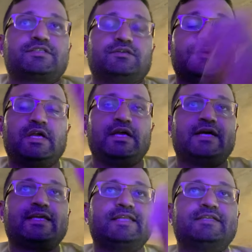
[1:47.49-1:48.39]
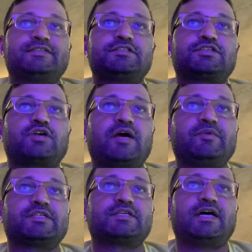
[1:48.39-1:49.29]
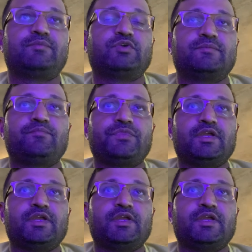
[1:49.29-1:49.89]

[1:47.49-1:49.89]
So again, this is describing a time where